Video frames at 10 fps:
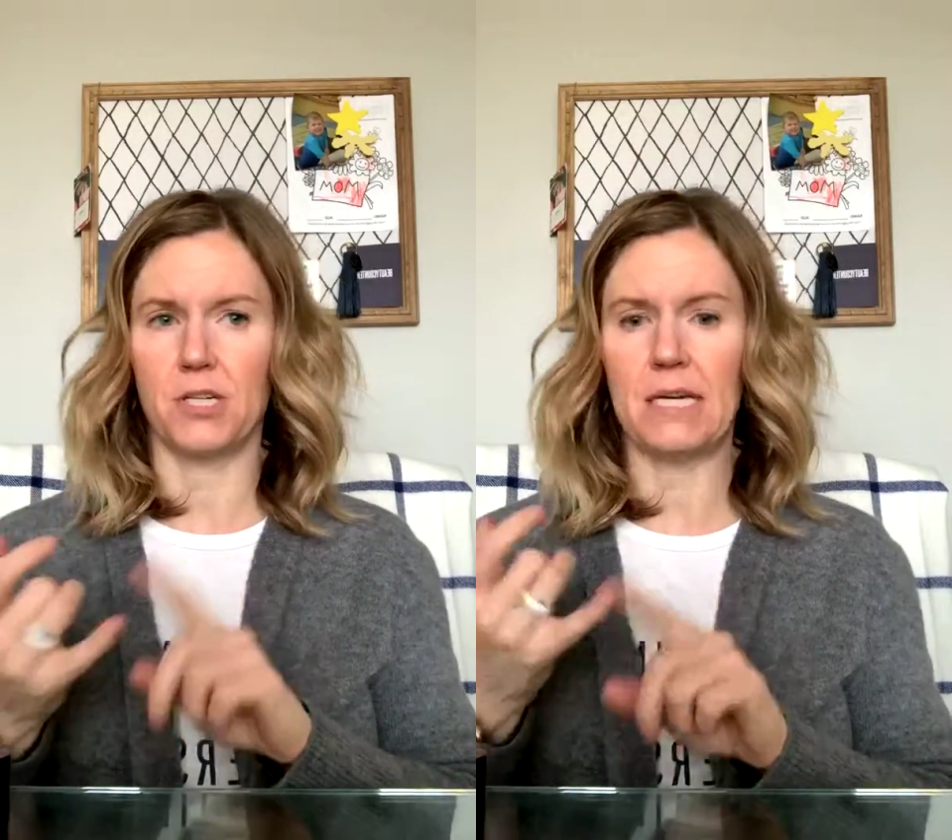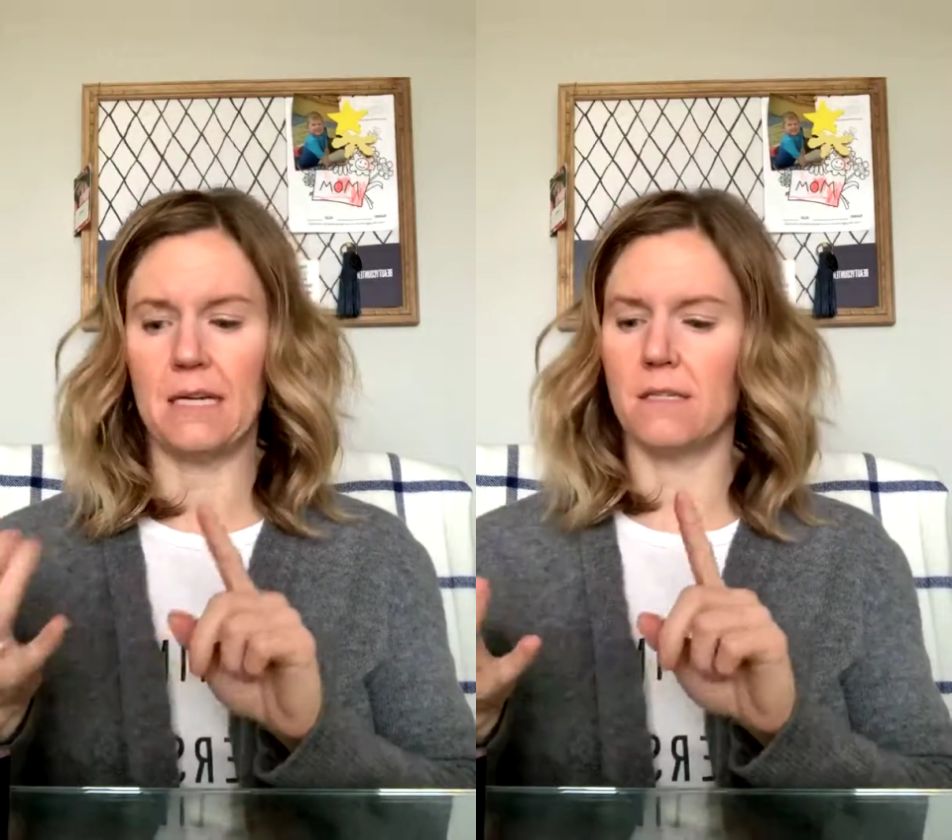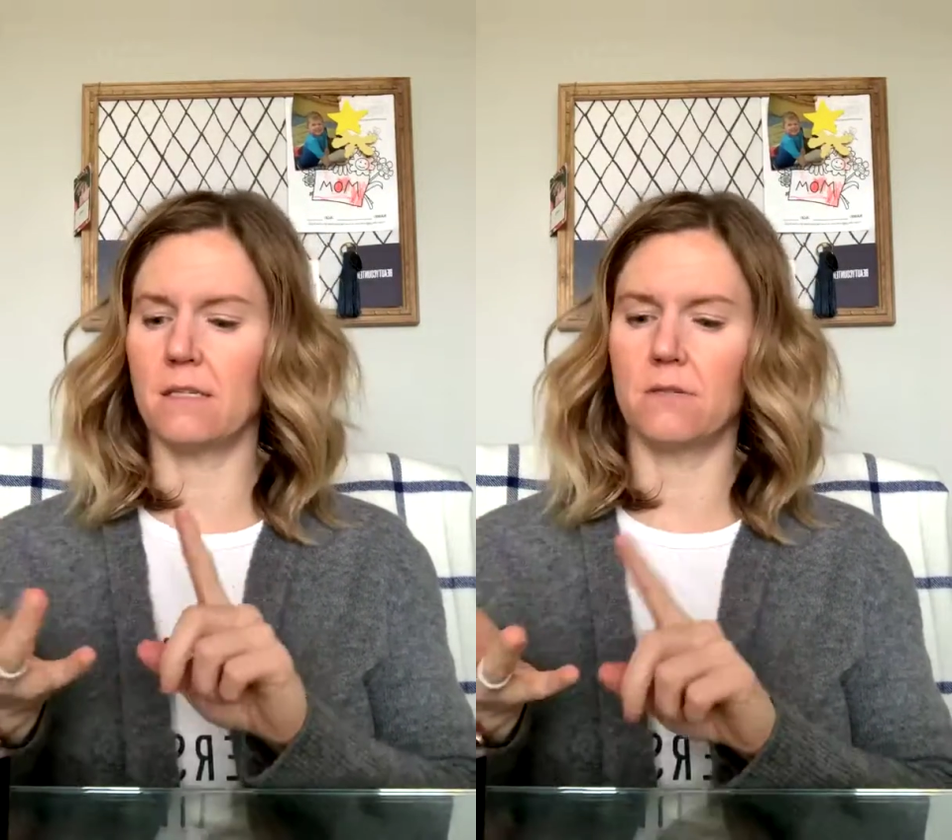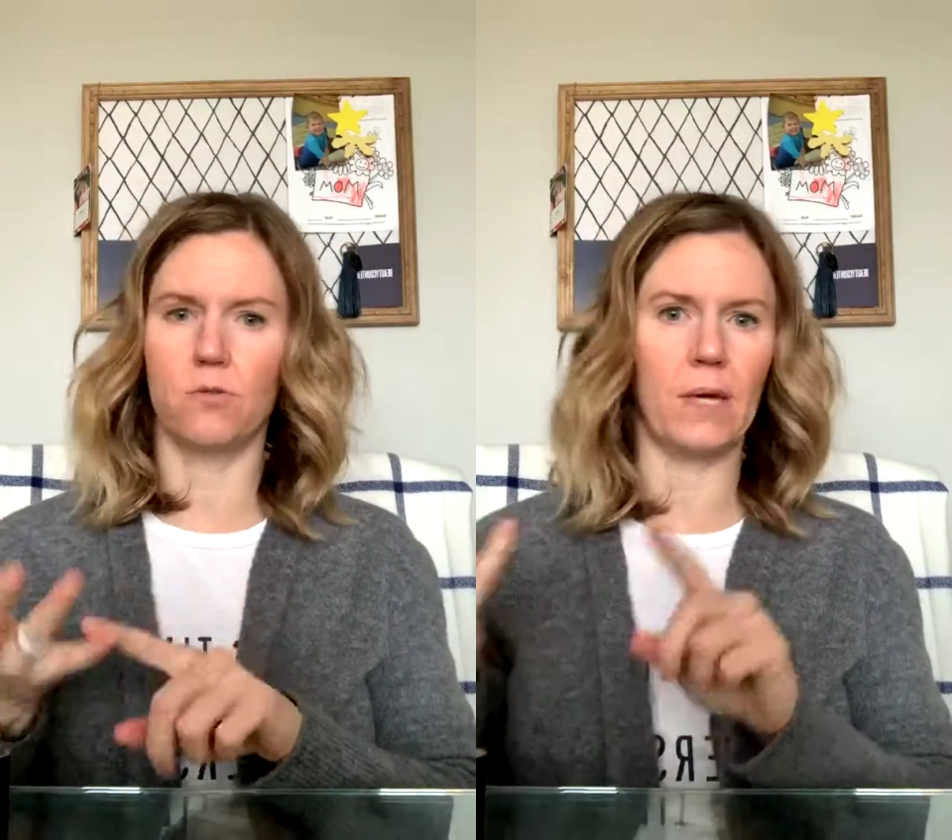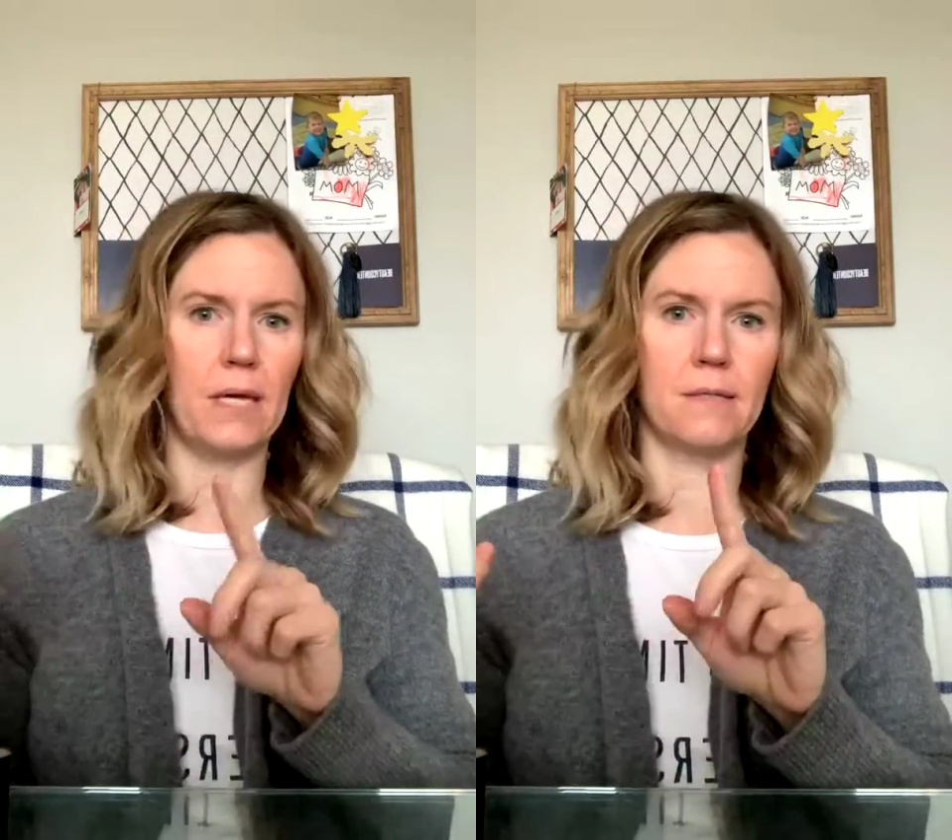teens,
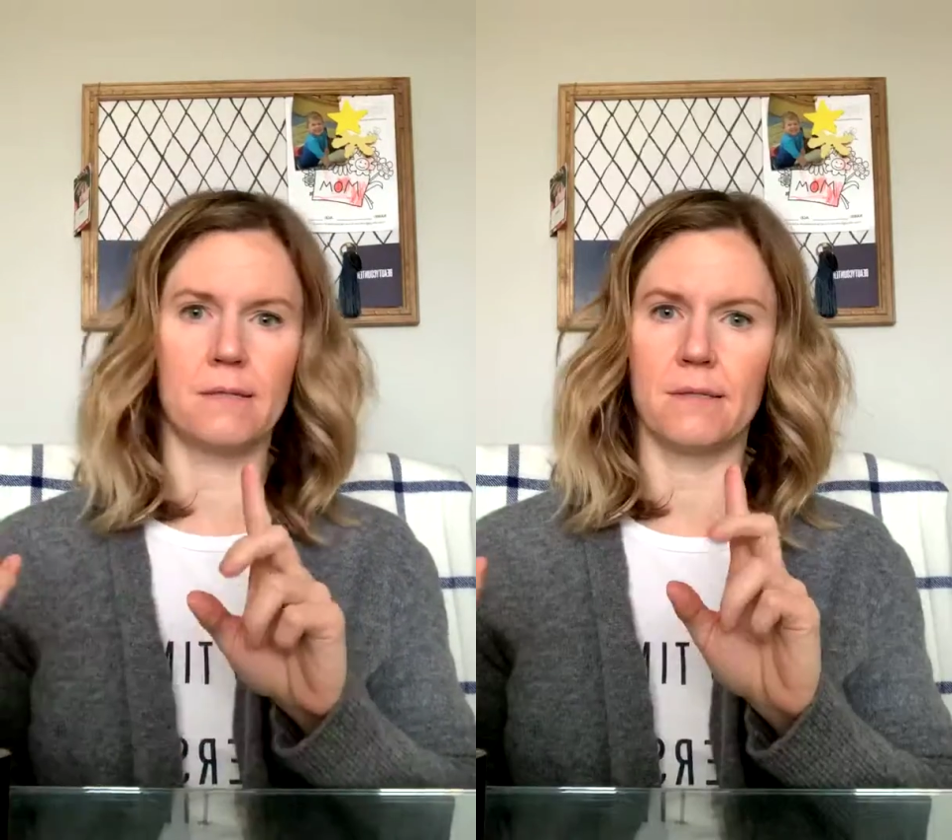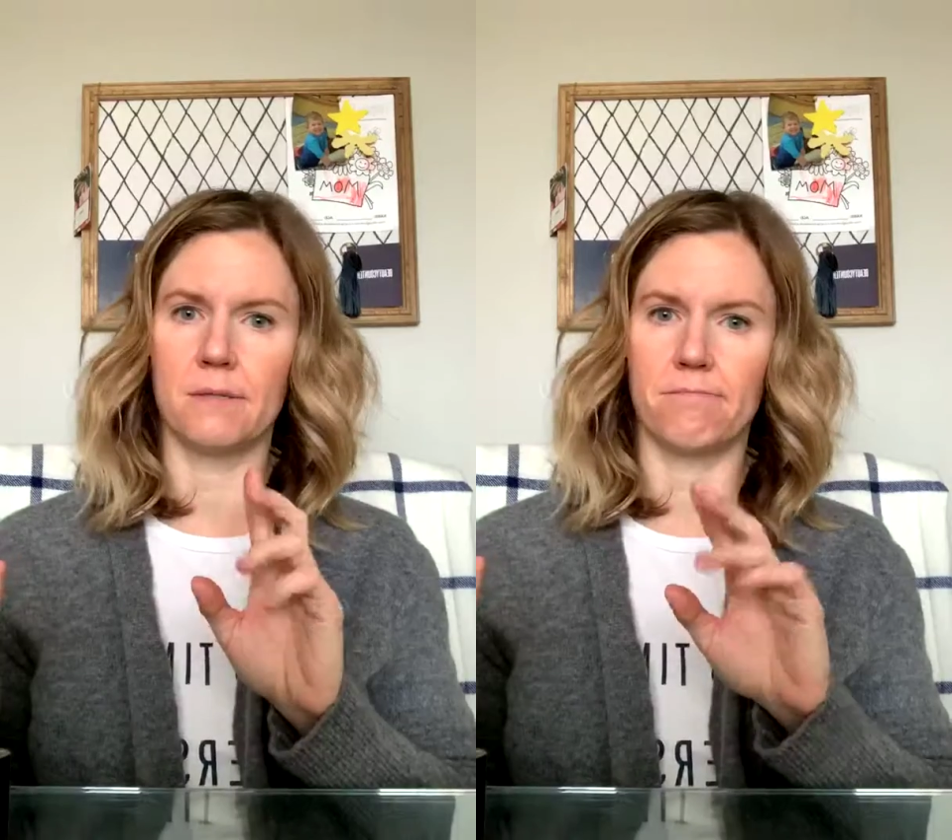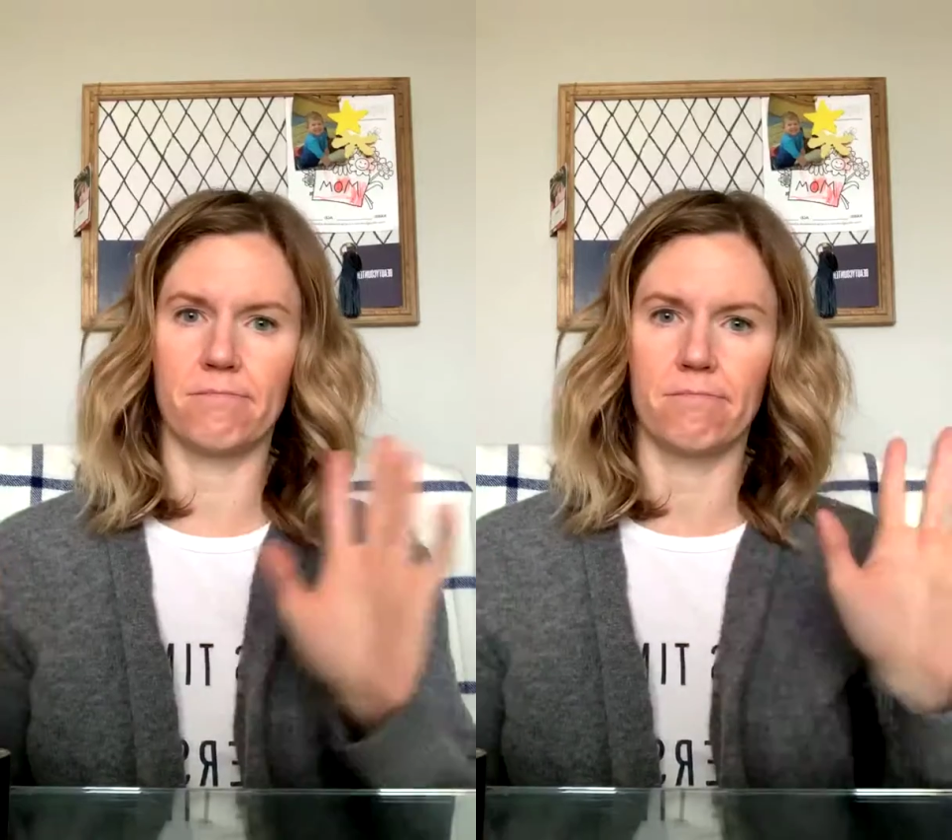tweens,